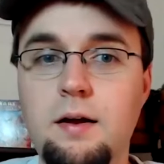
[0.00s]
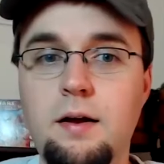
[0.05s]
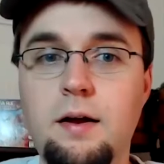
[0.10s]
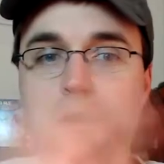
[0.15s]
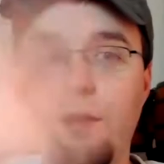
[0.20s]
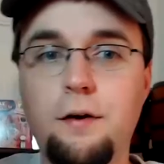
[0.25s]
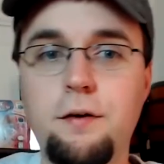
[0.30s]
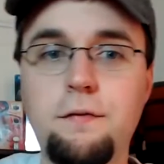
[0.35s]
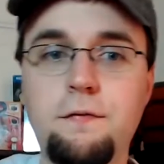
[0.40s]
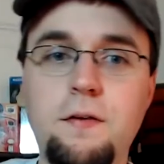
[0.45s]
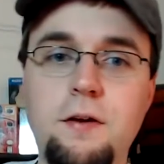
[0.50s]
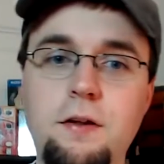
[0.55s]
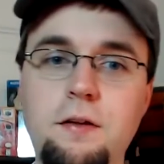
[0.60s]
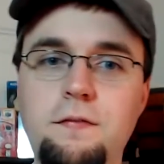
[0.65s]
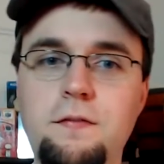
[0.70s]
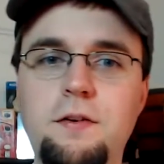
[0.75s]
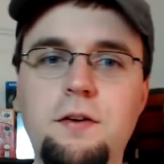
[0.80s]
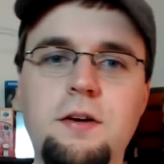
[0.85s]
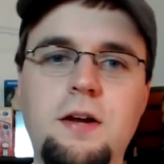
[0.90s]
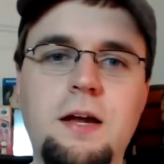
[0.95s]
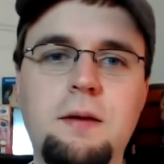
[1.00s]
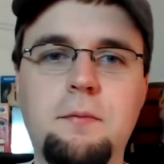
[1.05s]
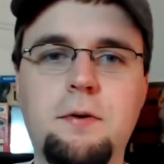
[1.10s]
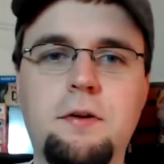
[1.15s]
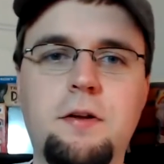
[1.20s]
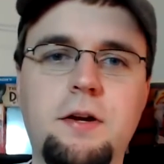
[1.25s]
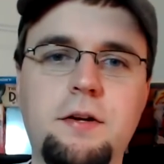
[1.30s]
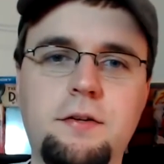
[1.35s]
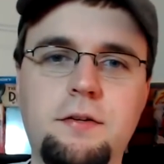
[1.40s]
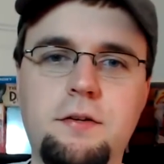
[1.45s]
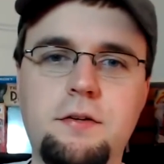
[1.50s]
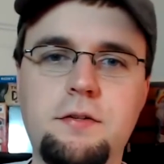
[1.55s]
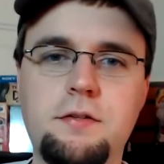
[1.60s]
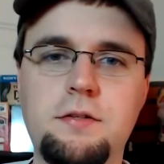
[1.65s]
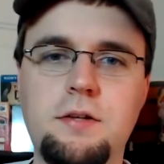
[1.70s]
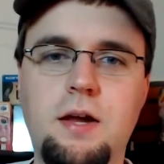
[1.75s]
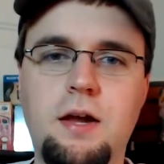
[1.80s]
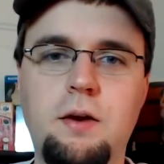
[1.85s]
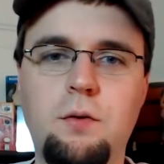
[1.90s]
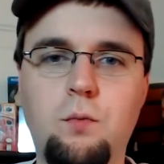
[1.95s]
Hello fellow video game collectors,
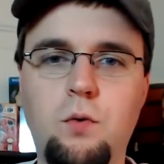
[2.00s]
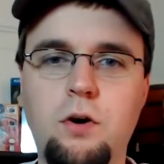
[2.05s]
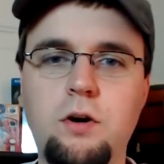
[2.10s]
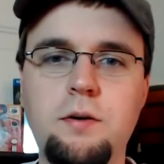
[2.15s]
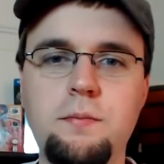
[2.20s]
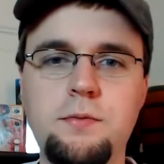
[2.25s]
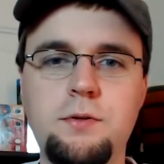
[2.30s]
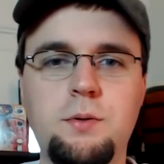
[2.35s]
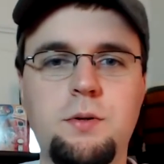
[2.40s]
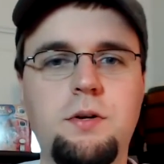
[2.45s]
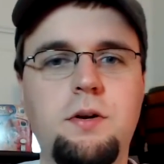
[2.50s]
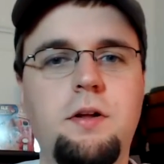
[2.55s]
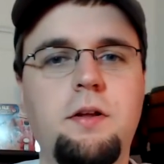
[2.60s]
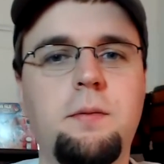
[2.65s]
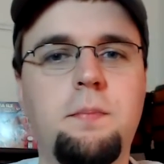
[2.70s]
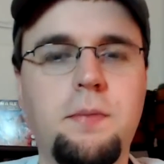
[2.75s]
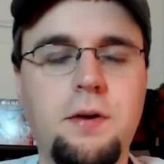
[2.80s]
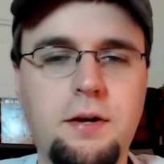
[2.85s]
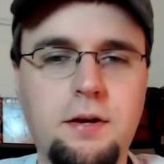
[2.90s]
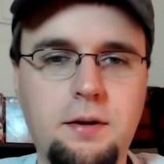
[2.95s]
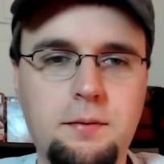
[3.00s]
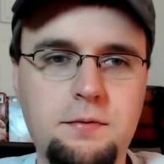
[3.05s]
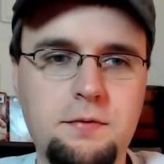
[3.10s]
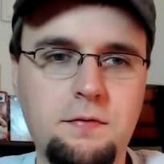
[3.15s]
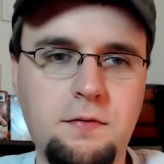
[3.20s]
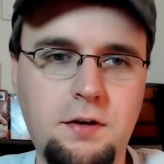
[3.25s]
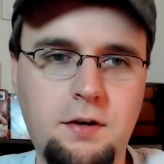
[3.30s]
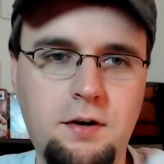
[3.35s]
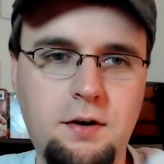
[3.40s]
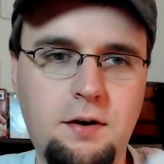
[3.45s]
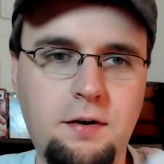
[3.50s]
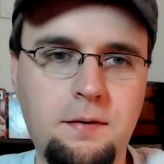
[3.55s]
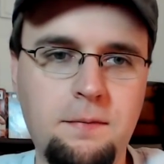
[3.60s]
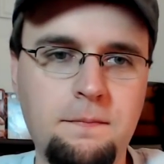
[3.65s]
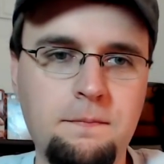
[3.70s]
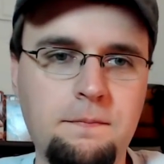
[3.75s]
and welcome to another pickups video.